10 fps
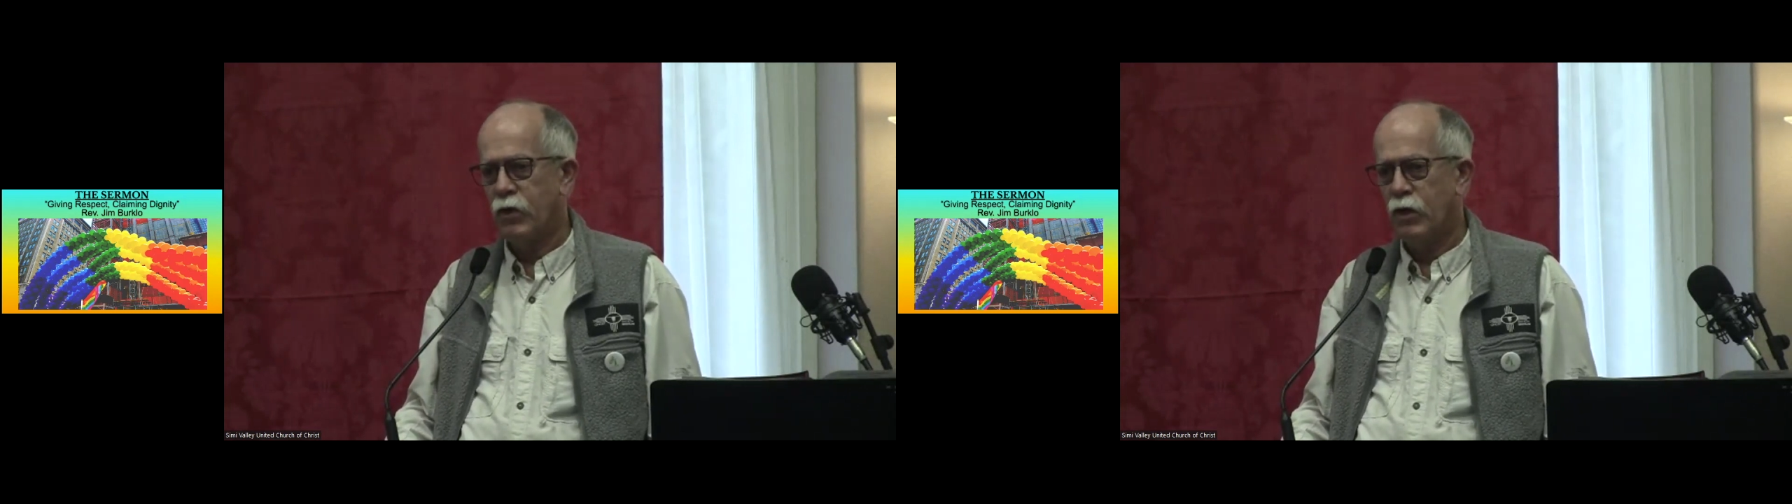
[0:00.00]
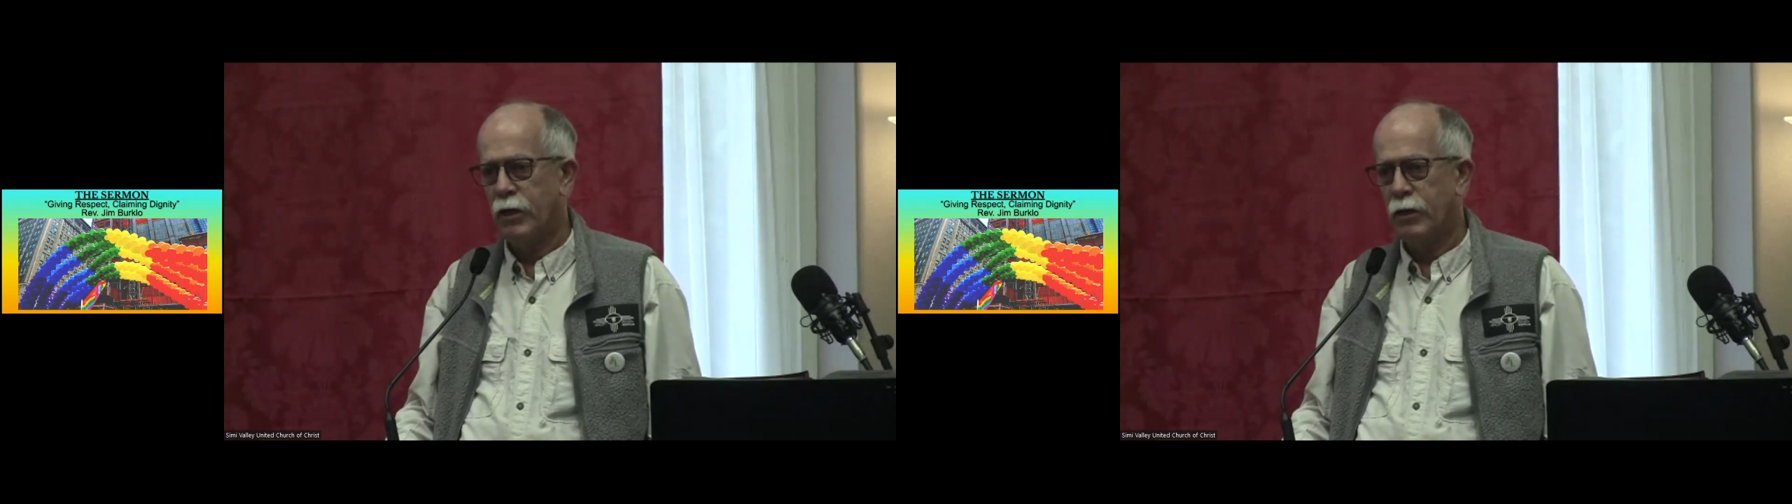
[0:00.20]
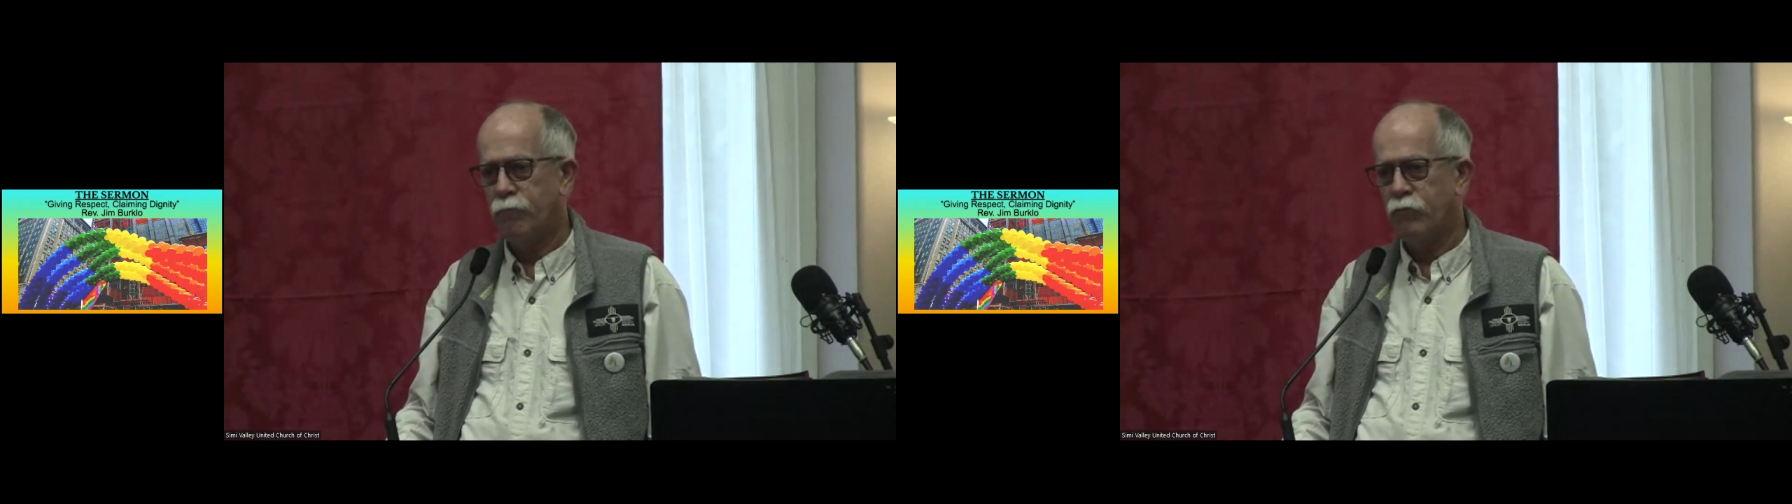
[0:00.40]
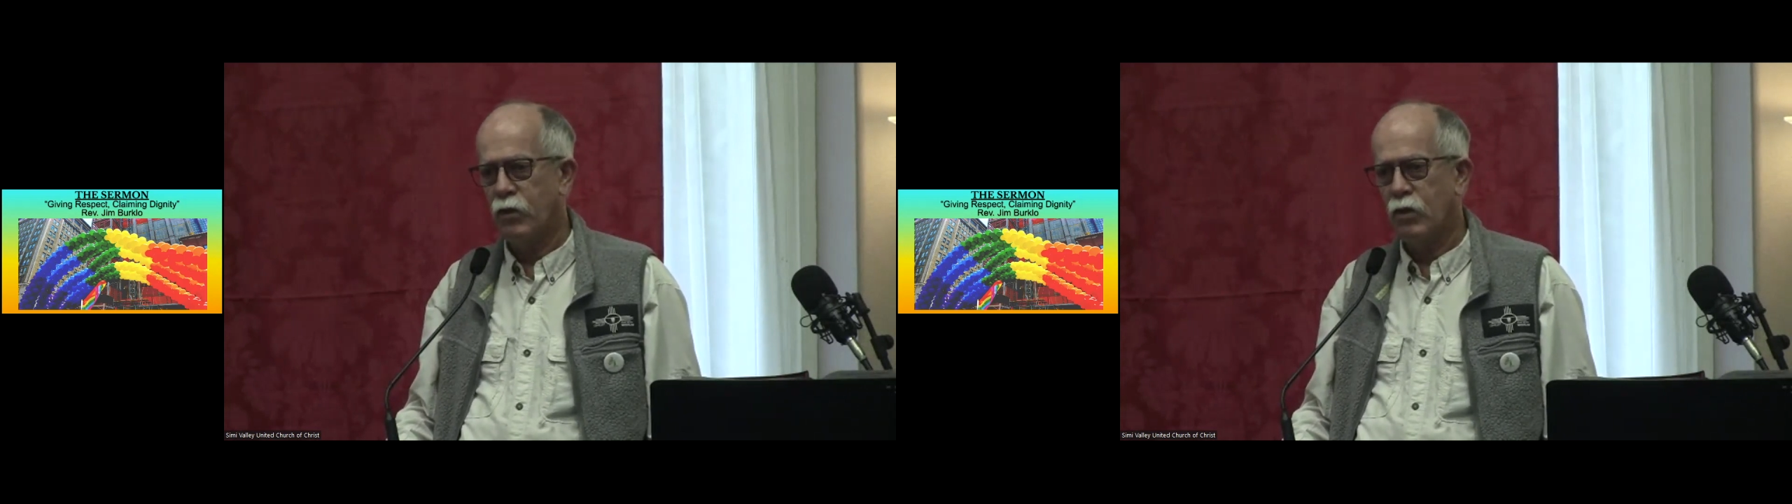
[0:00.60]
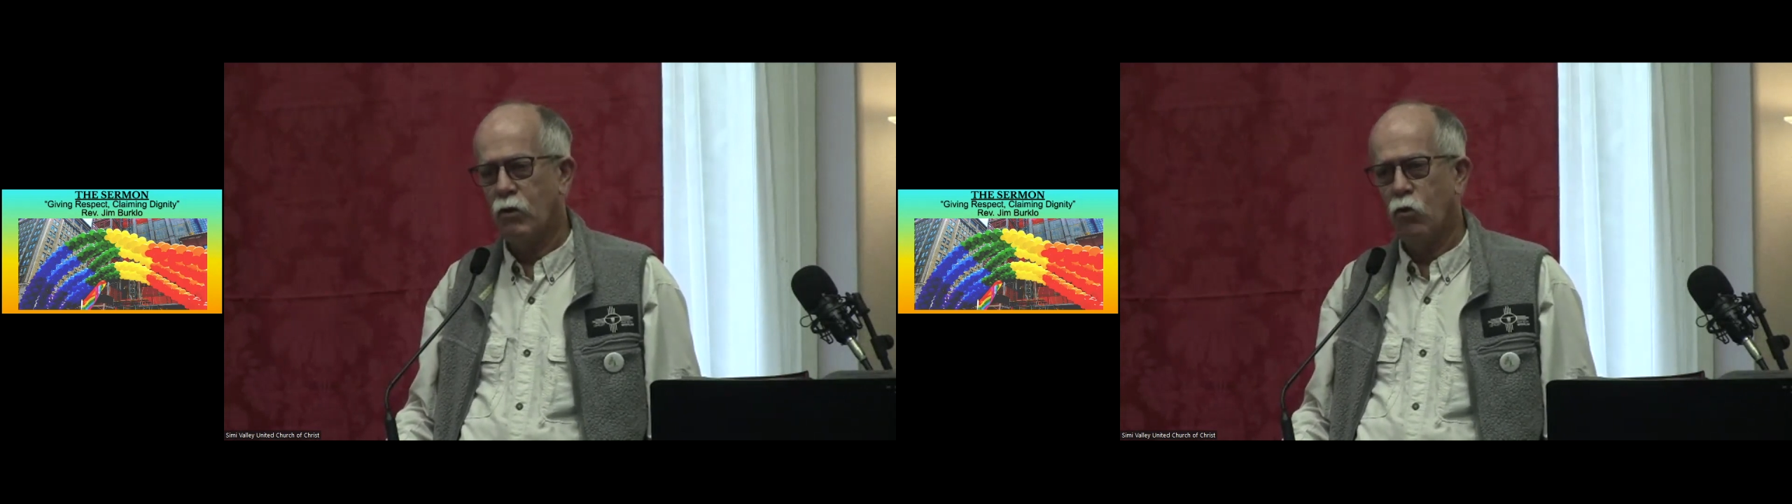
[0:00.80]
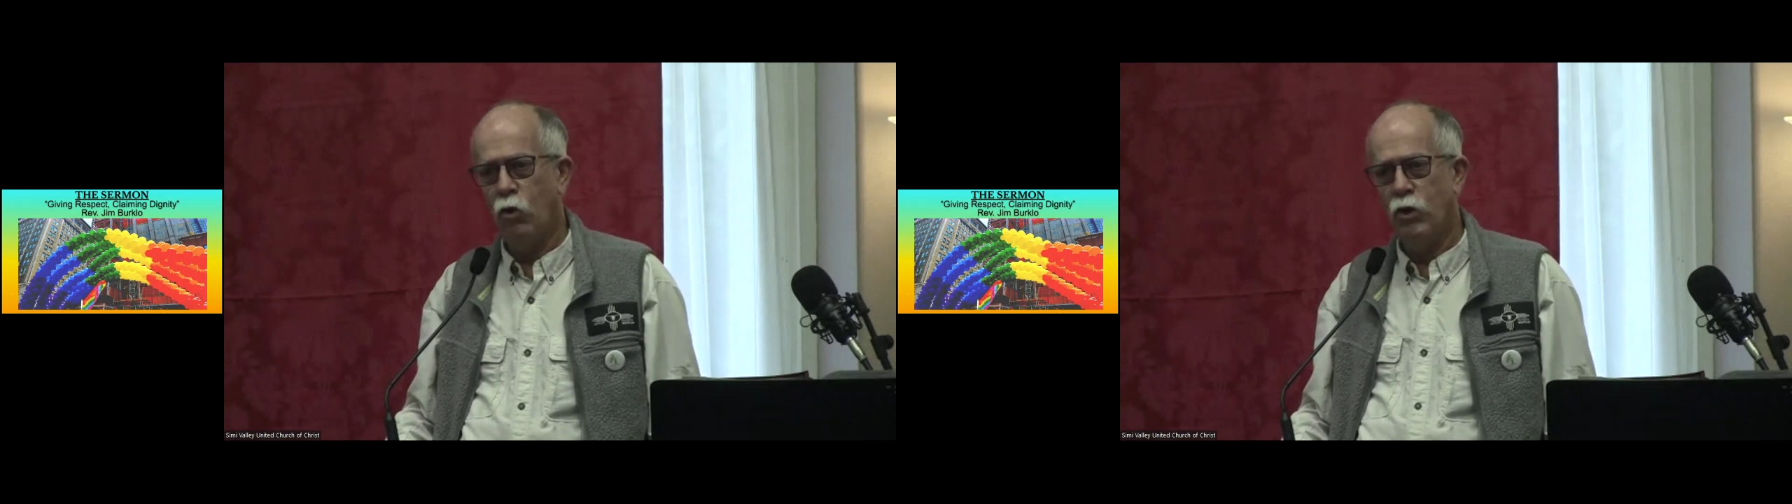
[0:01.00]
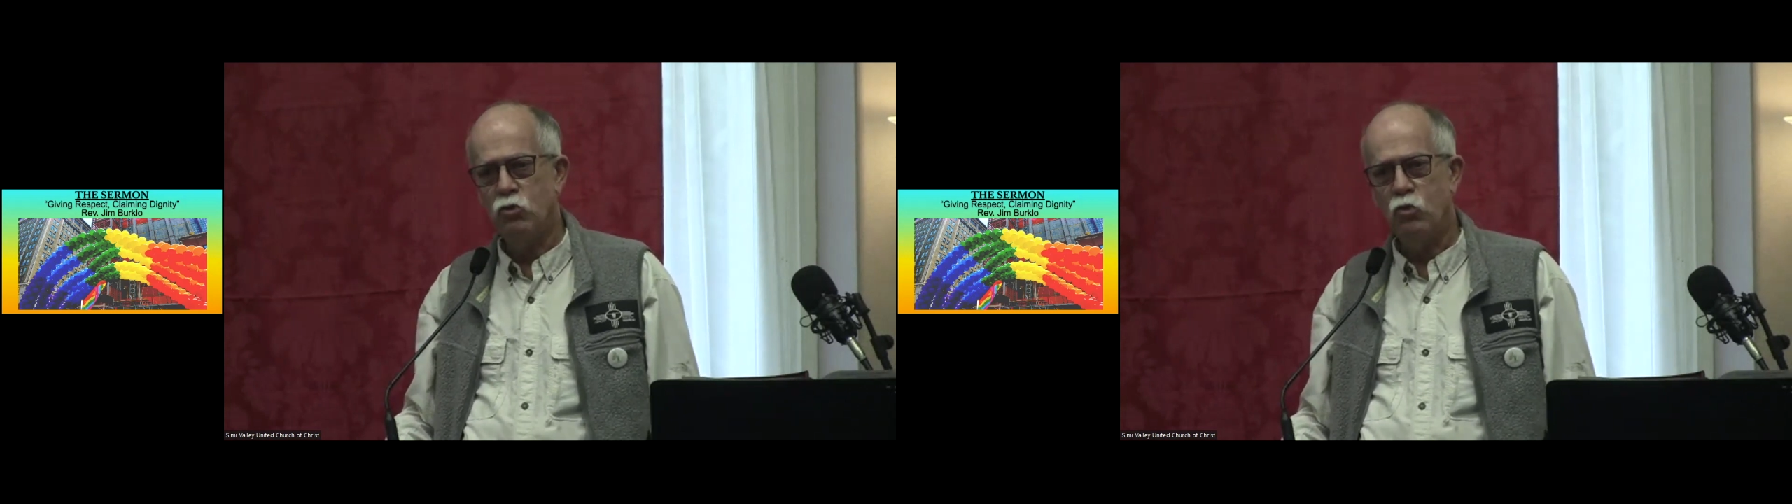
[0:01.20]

What do